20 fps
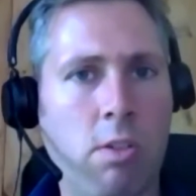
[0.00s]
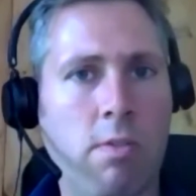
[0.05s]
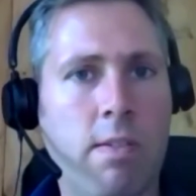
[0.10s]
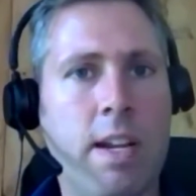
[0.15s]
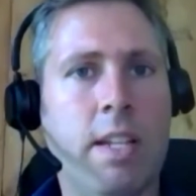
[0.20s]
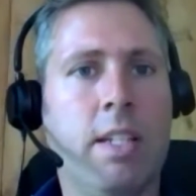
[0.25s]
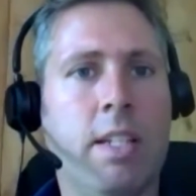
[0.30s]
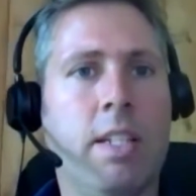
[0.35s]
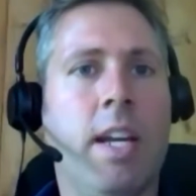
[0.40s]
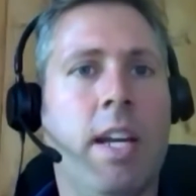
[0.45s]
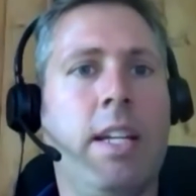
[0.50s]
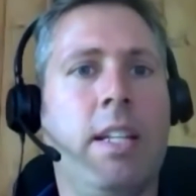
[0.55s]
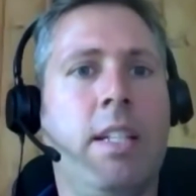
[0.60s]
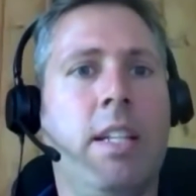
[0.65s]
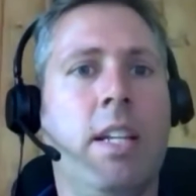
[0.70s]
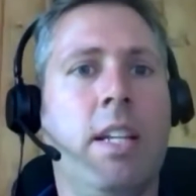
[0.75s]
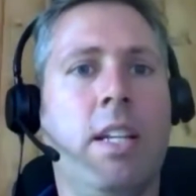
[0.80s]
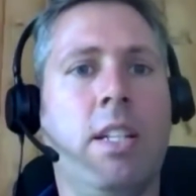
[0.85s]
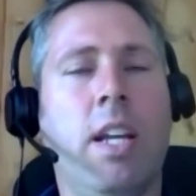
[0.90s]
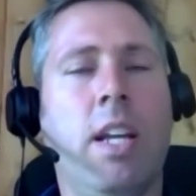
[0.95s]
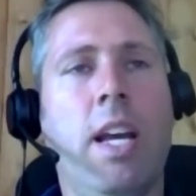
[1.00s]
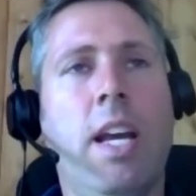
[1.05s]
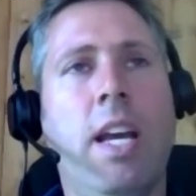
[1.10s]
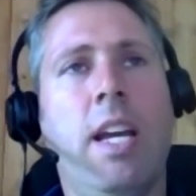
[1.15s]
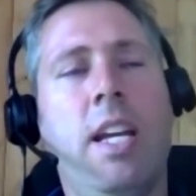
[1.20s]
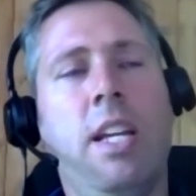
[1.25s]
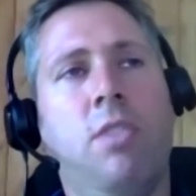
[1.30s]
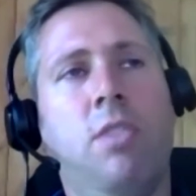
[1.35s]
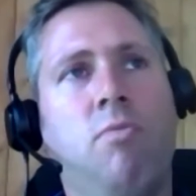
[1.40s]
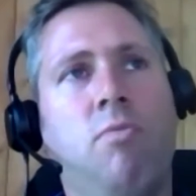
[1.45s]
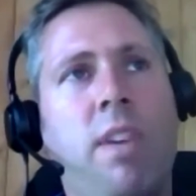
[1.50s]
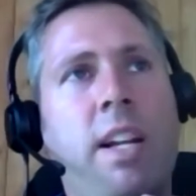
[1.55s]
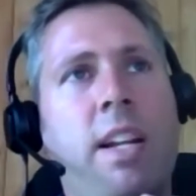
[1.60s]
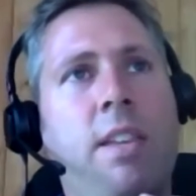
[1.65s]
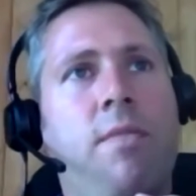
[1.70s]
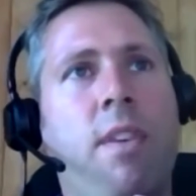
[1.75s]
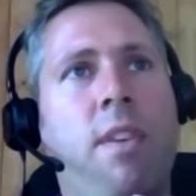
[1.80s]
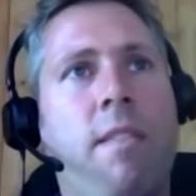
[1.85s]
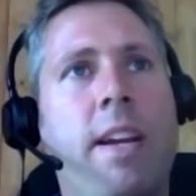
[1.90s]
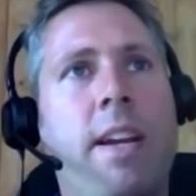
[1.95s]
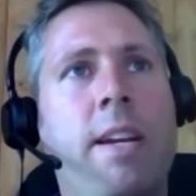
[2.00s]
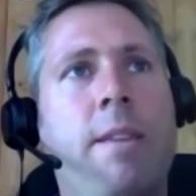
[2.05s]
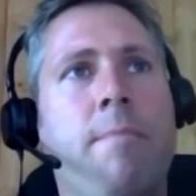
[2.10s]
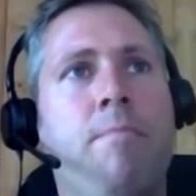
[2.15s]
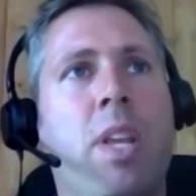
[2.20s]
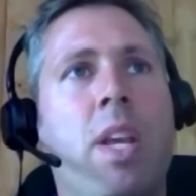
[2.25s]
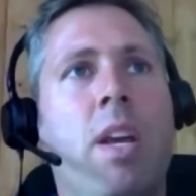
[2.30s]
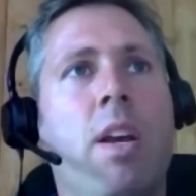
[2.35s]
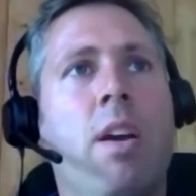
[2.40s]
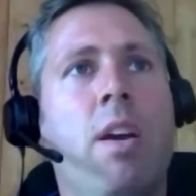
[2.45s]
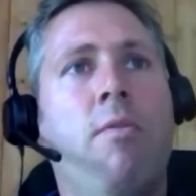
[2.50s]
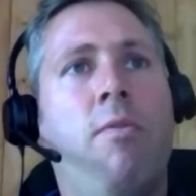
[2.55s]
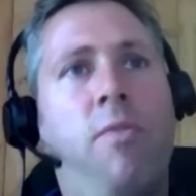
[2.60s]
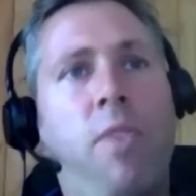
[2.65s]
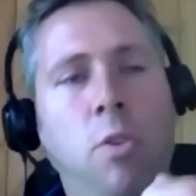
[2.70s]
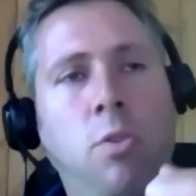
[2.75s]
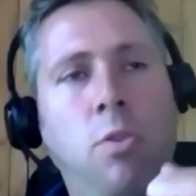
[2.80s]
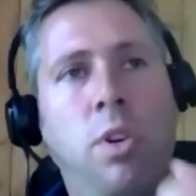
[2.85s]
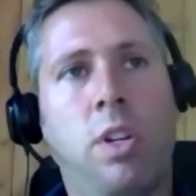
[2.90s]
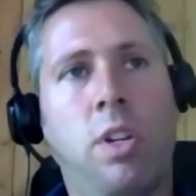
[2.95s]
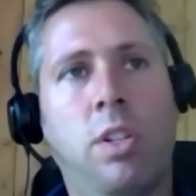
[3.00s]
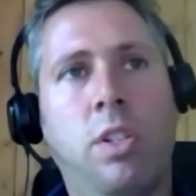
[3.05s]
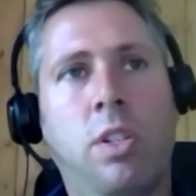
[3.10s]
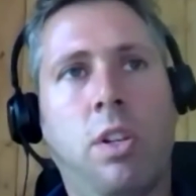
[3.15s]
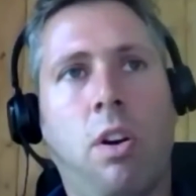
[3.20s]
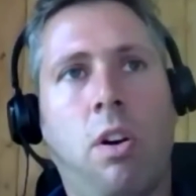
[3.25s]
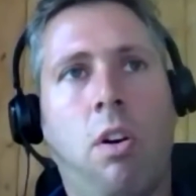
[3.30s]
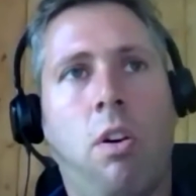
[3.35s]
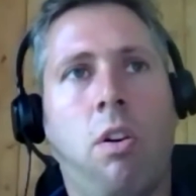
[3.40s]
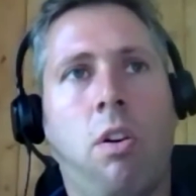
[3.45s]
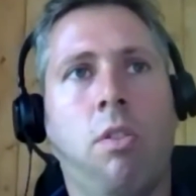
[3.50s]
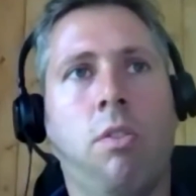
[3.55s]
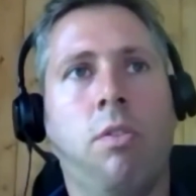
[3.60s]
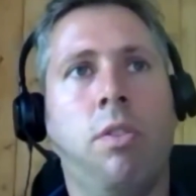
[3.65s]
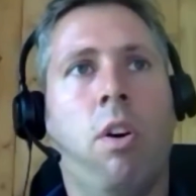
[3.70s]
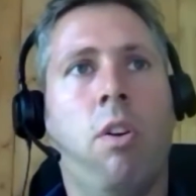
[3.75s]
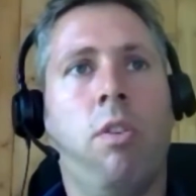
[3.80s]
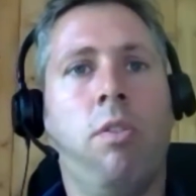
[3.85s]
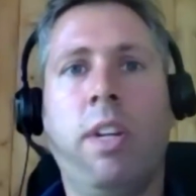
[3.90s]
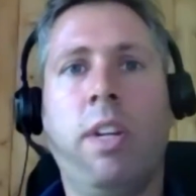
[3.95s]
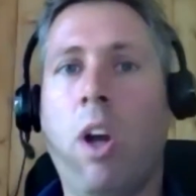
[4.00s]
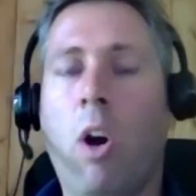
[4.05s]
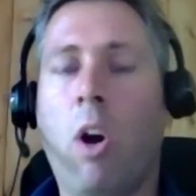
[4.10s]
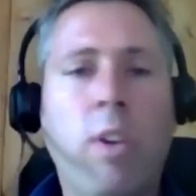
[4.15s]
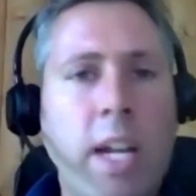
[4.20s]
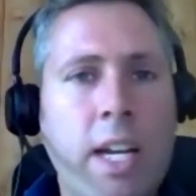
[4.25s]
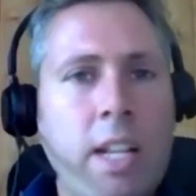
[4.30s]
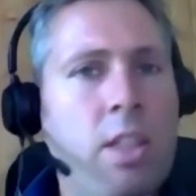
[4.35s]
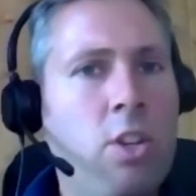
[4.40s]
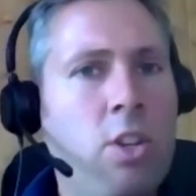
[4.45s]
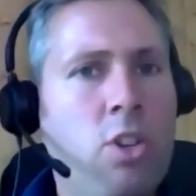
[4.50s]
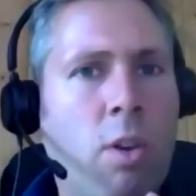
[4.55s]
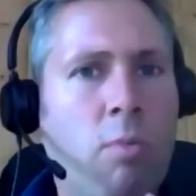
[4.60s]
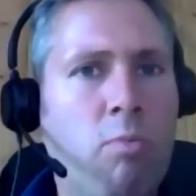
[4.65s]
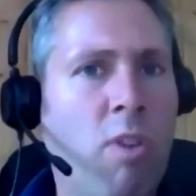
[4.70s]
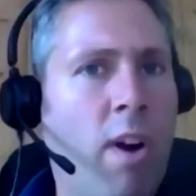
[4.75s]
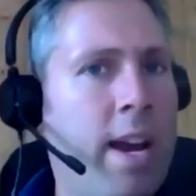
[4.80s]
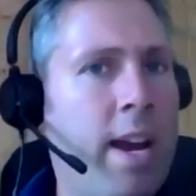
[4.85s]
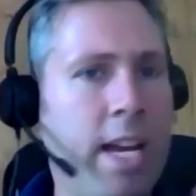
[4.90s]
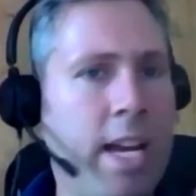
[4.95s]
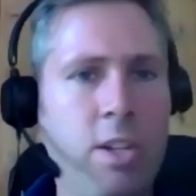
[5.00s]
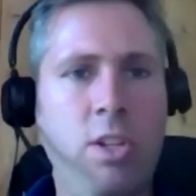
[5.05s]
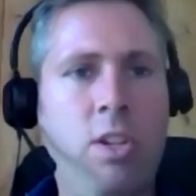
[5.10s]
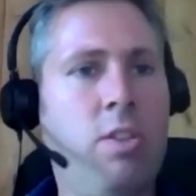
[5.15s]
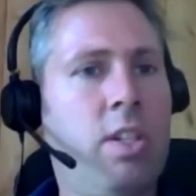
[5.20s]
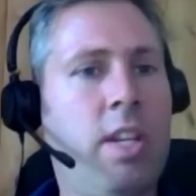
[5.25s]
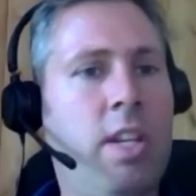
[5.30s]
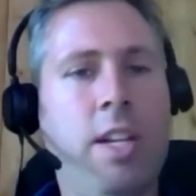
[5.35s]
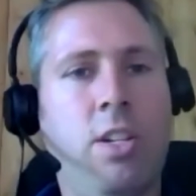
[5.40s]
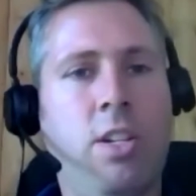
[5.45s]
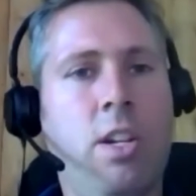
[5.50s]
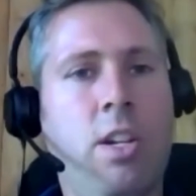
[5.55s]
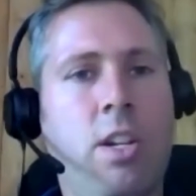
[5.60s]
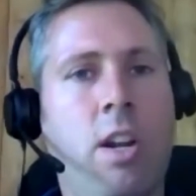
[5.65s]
orientated, is really very focused on getting the job right. As you said,